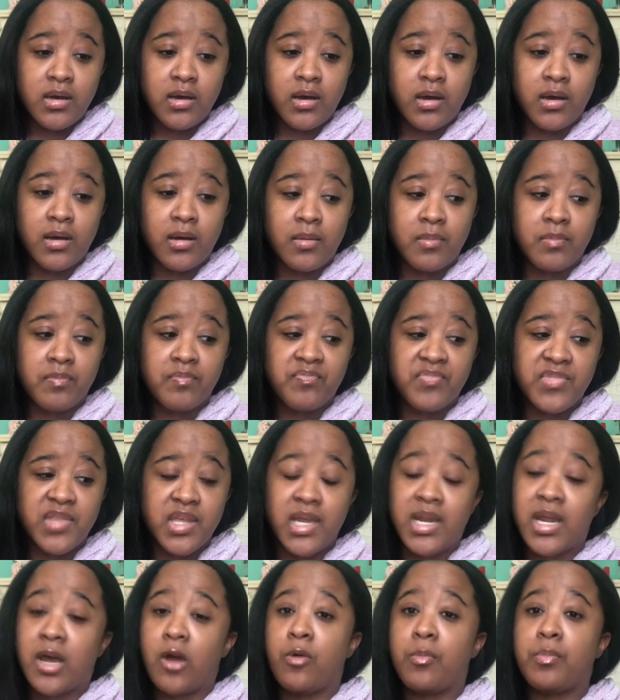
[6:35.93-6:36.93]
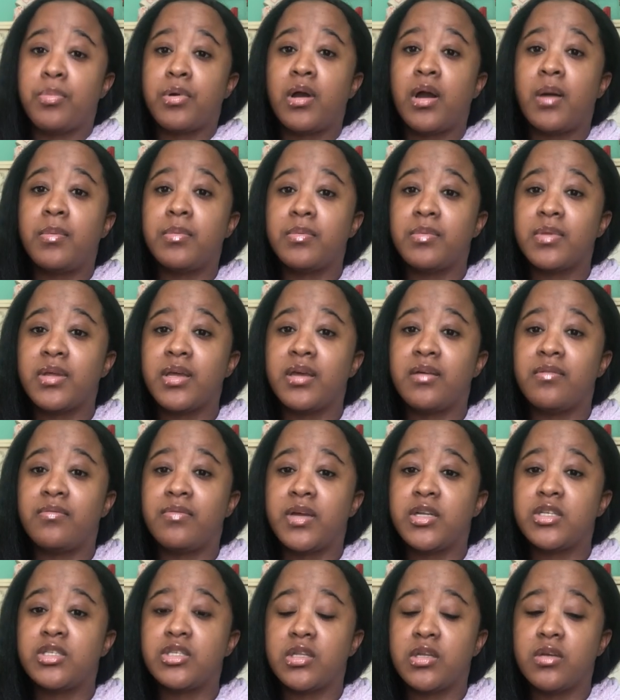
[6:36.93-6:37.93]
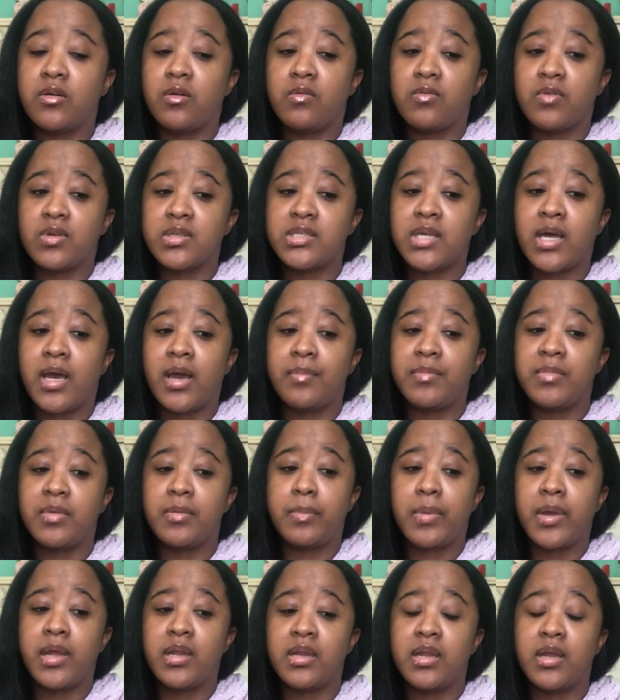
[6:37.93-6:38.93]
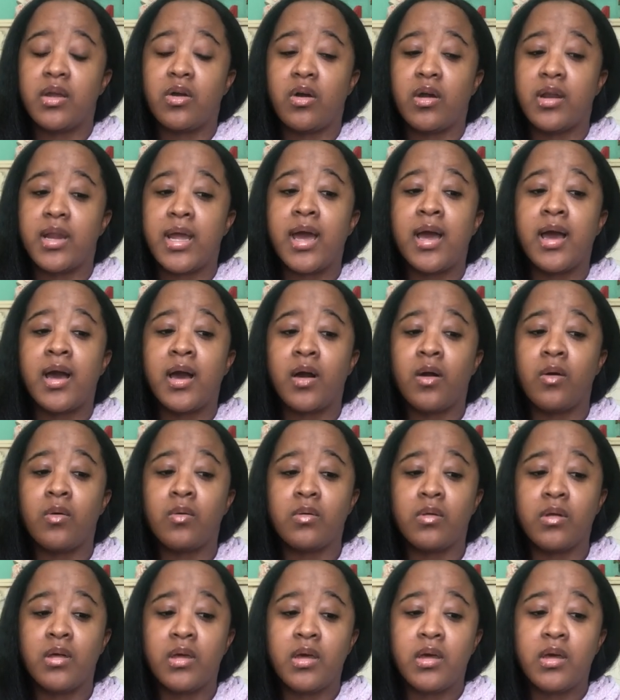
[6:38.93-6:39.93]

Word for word: Um, and I'll probably eventually over time, depending on how